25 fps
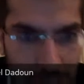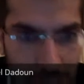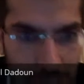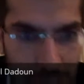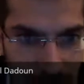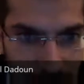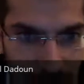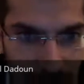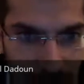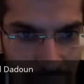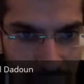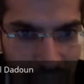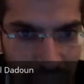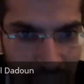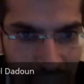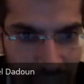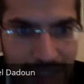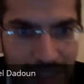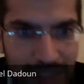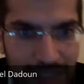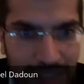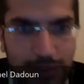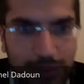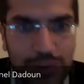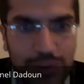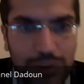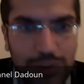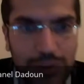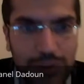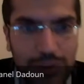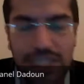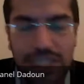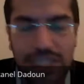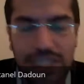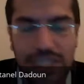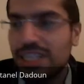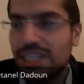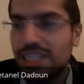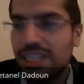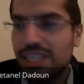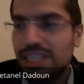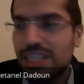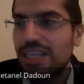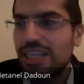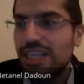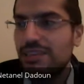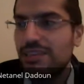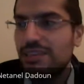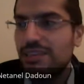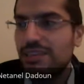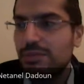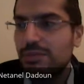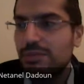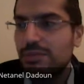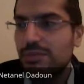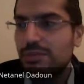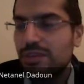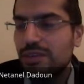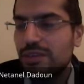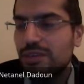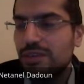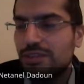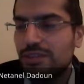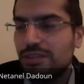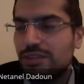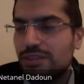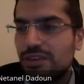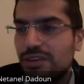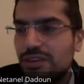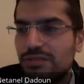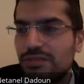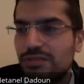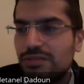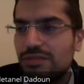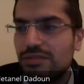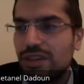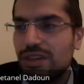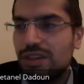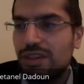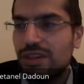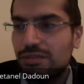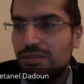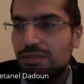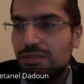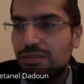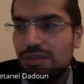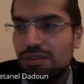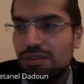Moshe took Yosef, right? Moshe, he had the privilege of